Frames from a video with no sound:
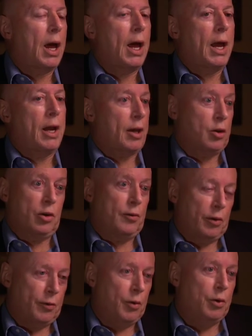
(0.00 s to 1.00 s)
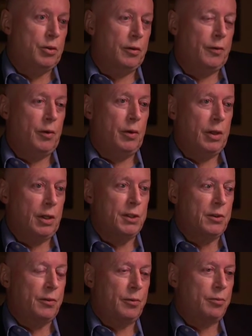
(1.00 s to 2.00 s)
And I could have looked forward to a few
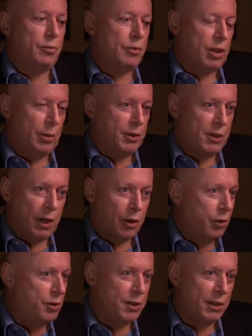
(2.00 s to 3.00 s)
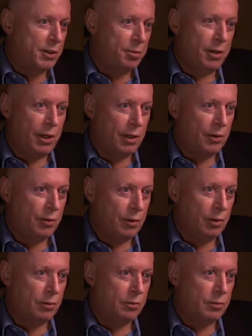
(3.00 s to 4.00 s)
years of, shall we say, cruising speed, you
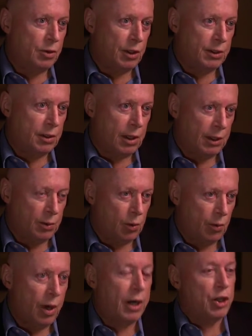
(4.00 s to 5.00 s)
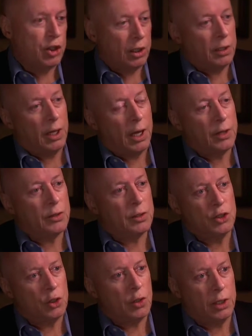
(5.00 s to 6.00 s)
know, just as it were, relishing that,
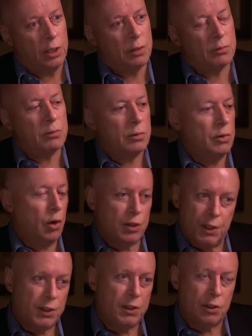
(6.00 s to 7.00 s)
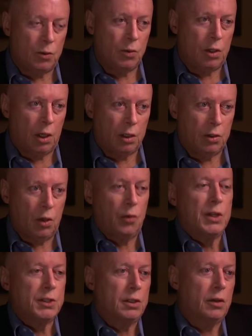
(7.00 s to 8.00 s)
enjoying it, not ceasing to work, not
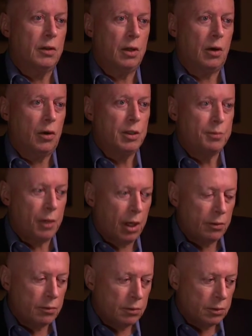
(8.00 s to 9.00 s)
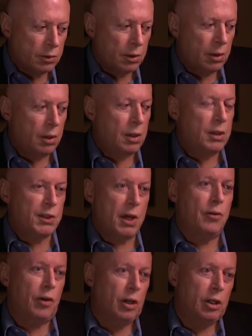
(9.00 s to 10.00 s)
resting on the laurels, but
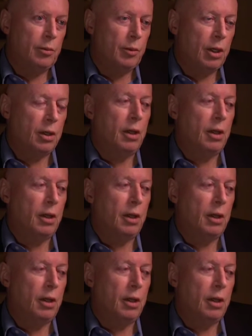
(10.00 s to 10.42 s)
savoring it a bit.